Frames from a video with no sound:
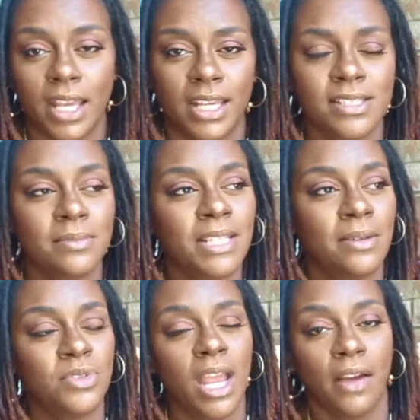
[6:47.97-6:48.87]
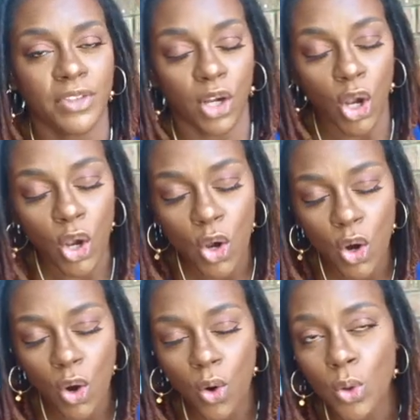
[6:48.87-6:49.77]
And sometimes you have to
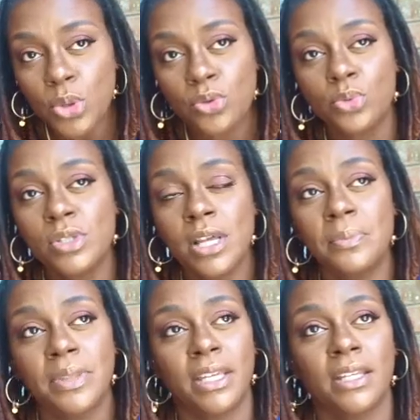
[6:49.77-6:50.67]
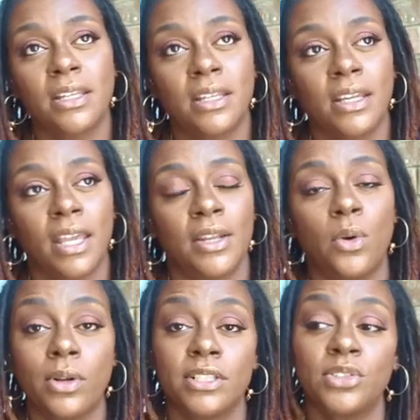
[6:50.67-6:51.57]
go through something in
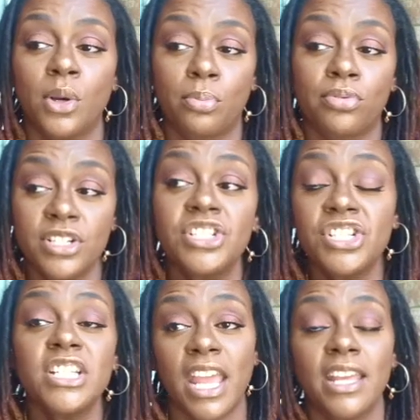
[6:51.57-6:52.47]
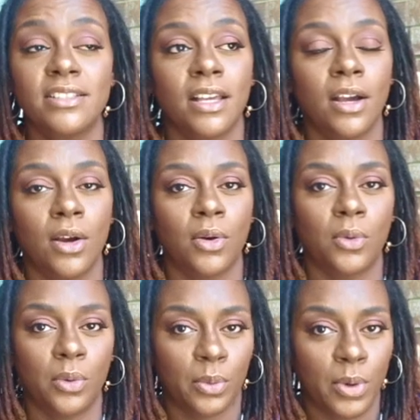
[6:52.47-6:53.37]
order to appreciate
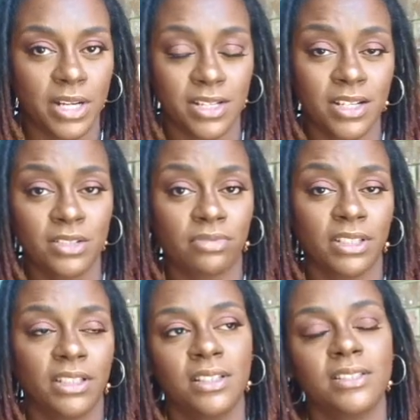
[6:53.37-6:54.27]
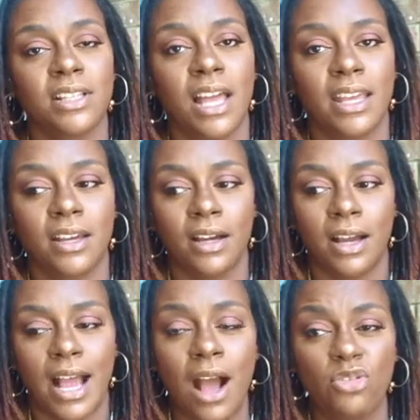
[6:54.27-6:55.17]
what good really looks like,
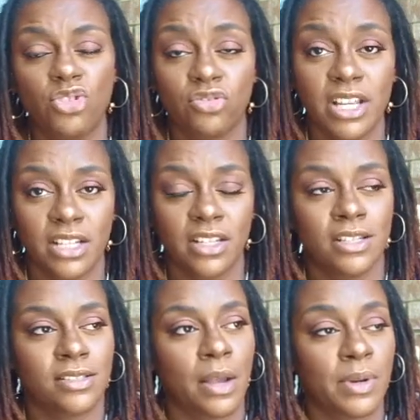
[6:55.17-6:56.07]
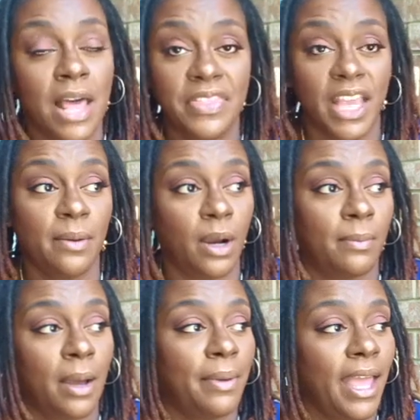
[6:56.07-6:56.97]
how great it is. Like when I think
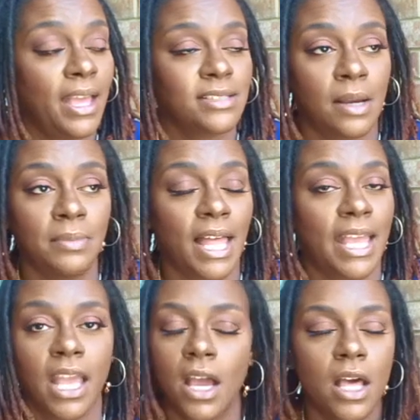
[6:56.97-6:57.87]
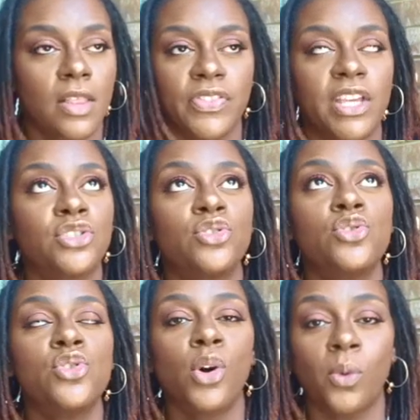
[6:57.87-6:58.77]
about my past, I'm like, there's
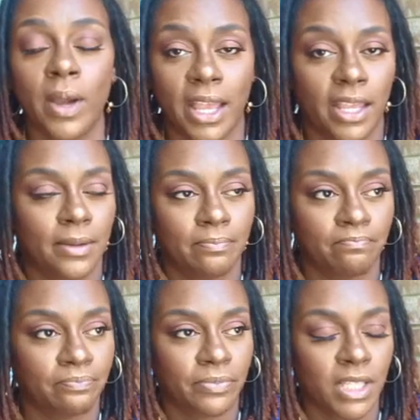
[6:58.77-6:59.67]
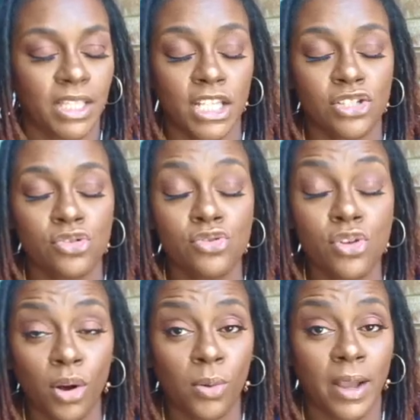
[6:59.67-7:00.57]
no way, there's
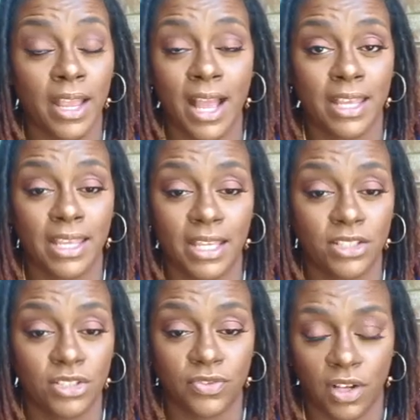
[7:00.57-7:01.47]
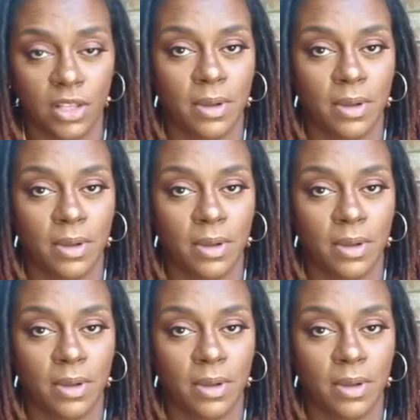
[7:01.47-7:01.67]
no way I can't just fall on